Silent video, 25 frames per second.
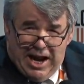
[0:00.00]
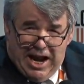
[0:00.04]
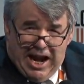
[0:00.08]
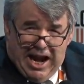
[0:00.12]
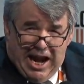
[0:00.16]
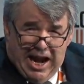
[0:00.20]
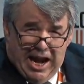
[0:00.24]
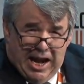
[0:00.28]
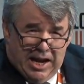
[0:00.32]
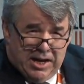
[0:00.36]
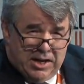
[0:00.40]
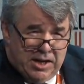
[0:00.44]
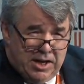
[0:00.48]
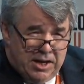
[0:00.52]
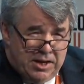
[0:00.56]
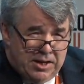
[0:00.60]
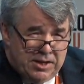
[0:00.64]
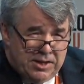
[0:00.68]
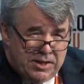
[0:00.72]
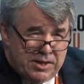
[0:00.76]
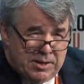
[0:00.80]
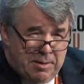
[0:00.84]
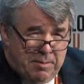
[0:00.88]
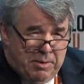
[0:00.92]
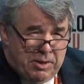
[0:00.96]
And
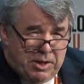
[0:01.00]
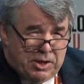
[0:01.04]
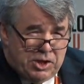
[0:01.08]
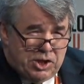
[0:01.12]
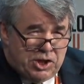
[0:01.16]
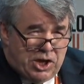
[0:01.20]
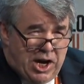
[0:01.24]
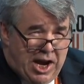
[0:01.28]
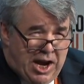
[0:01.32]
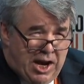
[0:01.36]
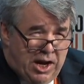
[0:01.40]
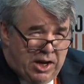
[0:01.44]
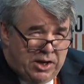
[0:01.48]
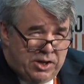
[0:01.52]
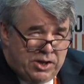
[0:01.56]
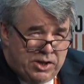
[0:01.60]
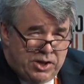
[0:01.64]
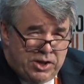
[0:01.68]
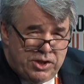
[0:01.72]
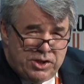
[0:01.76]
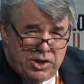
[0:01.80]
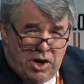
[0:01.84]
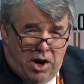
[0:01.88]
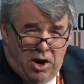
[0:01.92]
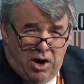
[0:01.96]
some of the
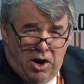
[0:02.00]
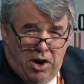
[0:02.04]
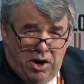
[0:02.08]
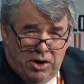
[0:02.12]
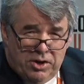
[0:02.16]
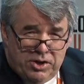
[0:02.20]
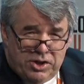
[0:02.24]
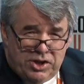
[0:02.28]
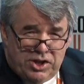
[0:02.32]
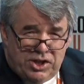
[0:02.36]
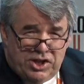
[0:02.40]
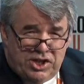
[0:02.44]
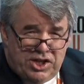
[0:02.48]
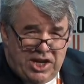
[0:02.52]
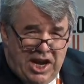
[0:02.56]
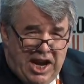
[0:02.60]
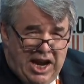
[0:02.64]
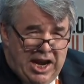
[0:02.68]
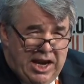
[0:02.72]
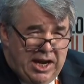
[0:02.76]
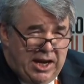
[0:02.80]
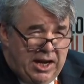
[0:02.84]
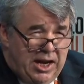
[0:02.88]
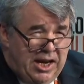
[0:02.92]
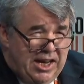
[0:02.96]
challenges are
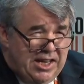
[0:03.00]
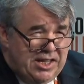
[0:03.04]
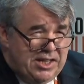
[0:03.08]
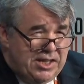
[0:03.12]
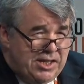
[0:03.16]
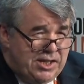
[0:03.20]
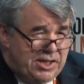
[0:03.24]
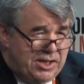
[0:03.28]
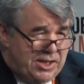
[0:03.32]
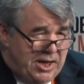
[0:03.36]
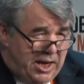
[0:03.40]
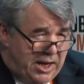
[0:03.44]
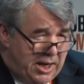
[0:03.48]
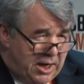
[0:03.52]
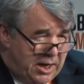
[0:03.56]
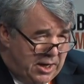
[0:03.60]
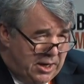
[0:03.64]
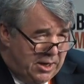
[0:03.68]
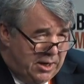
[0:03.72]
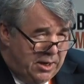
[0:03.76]
staying in sync.